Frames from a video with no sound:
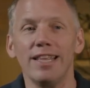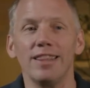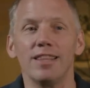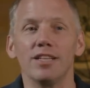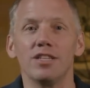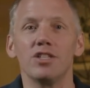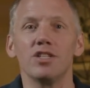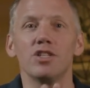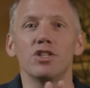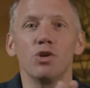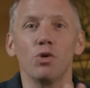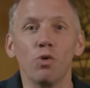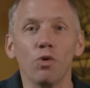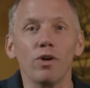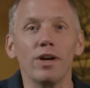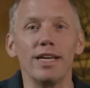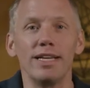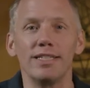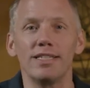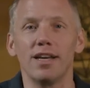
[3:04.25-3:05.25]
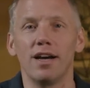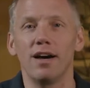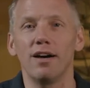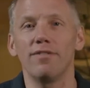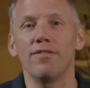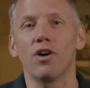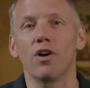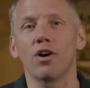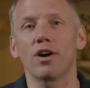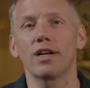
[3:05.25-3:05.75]
the stories
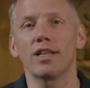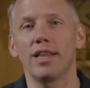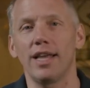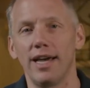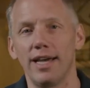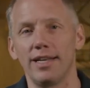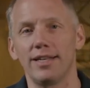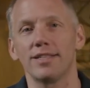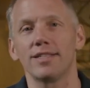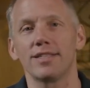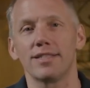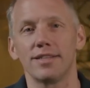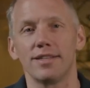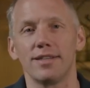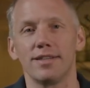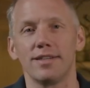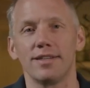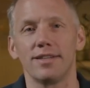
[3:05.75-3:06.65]
of our clients.